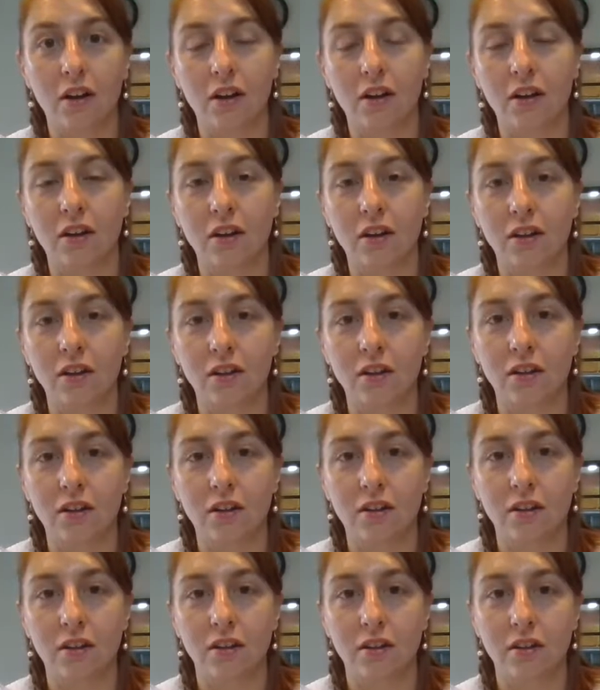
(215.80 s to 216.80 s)

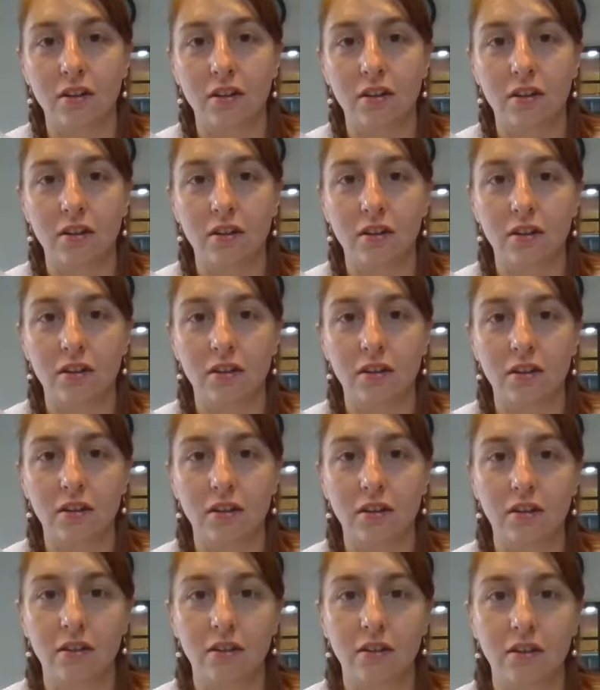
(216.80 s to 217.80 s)

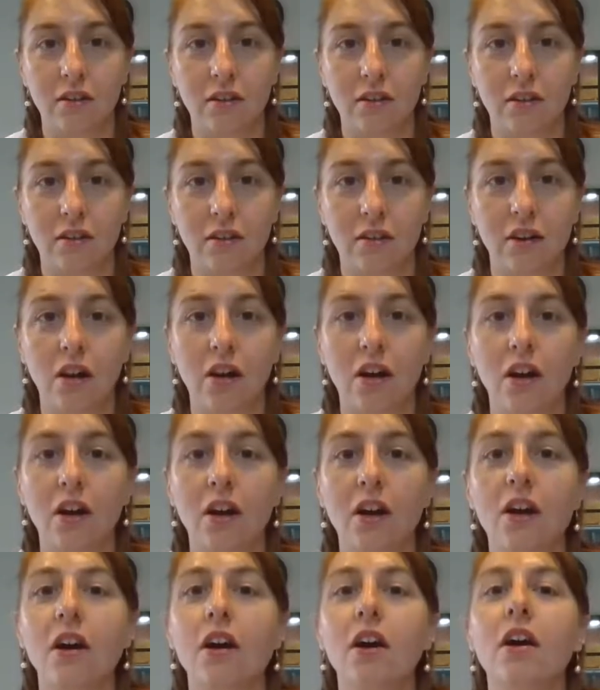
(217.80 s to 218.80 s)

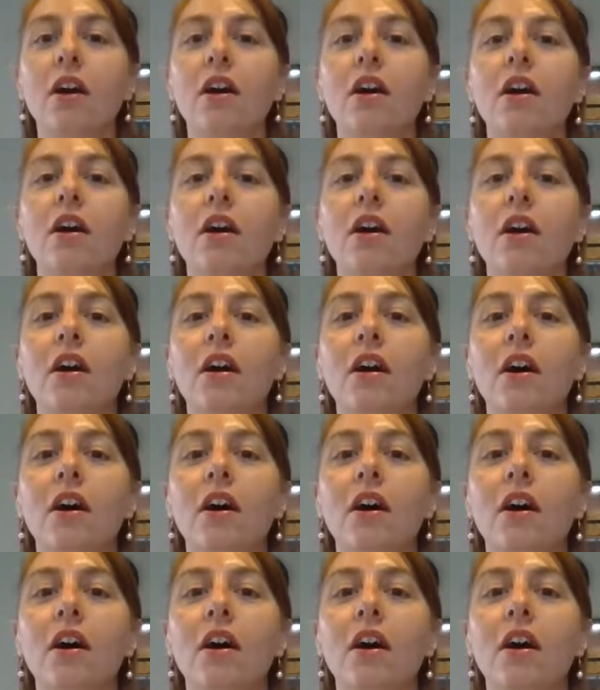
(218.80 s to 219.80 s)

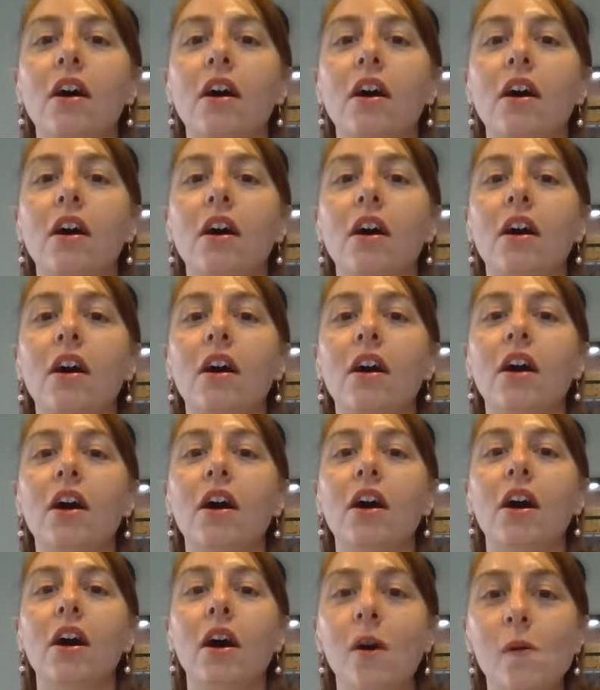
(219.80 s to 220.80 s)

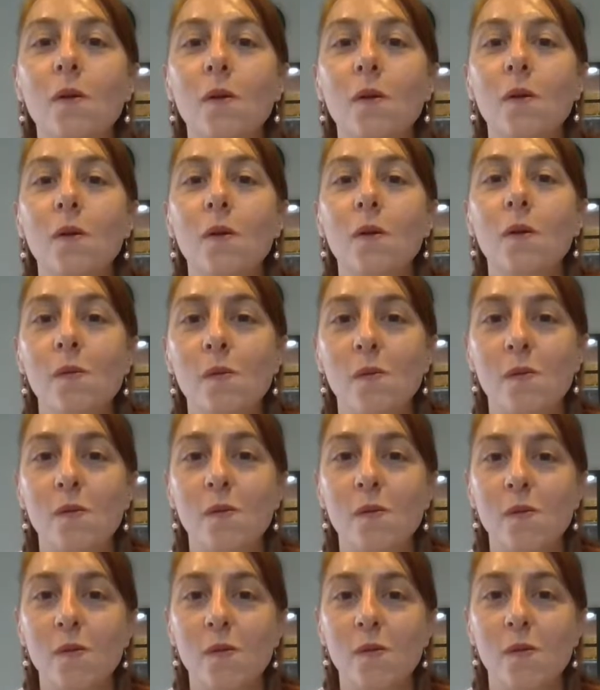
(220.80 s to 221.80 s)

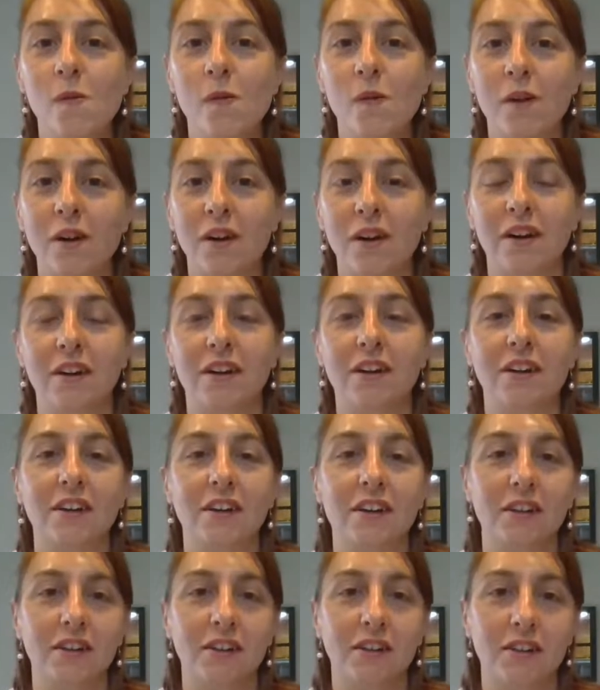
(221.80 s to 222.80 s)

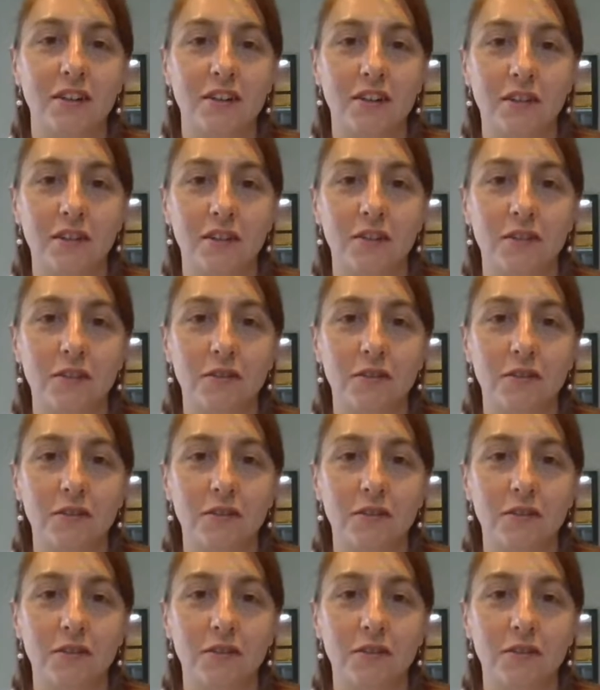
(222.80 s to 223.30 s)
(silent)